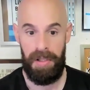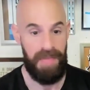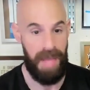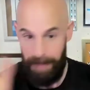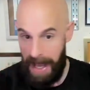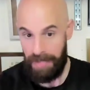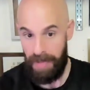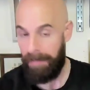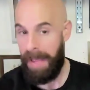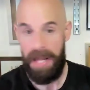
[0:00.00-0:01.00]
That
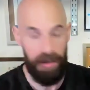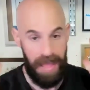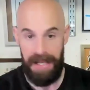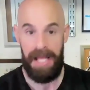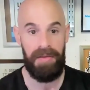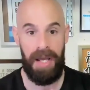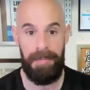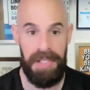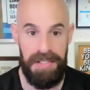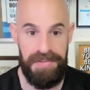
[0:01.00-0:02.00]
background banner, that headline
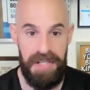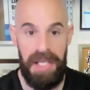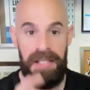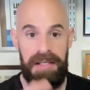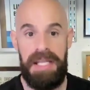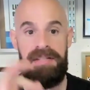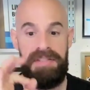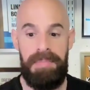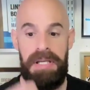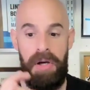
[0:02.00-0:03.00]
piece needs
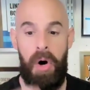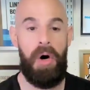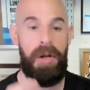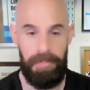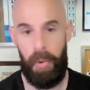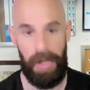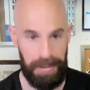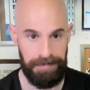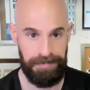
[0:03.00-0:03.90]
to be on point.